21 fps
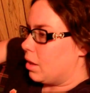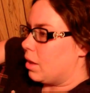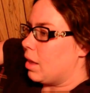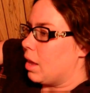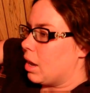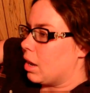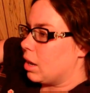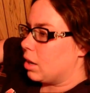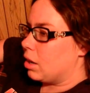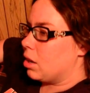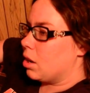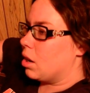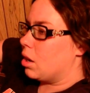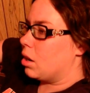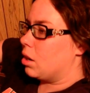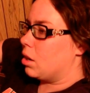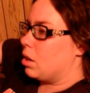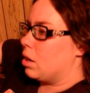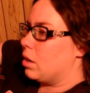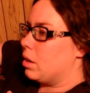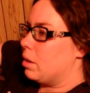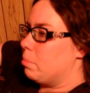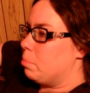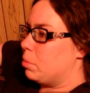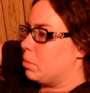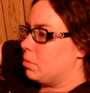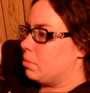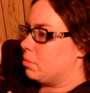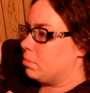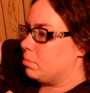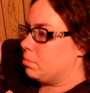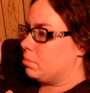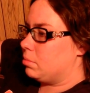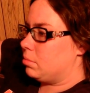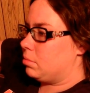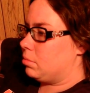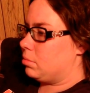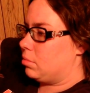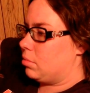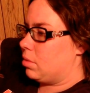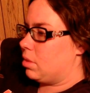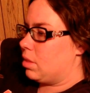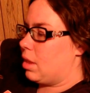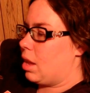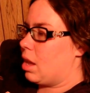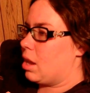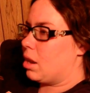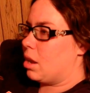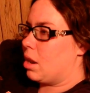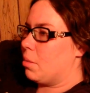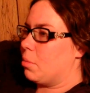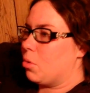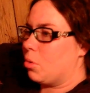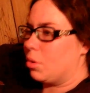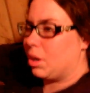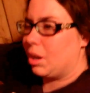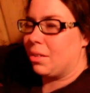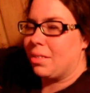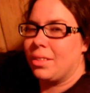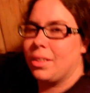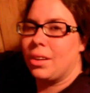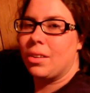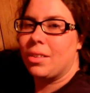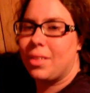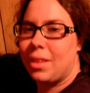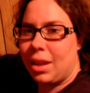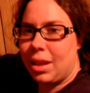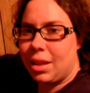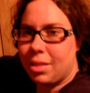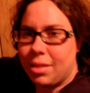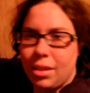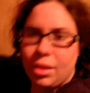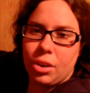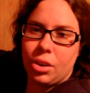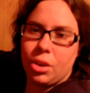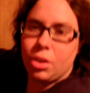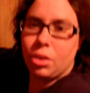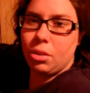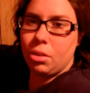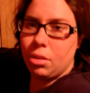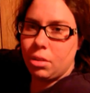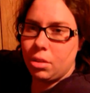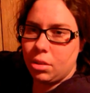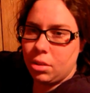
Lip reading: I got up, ended up going downstairs to eat dinner.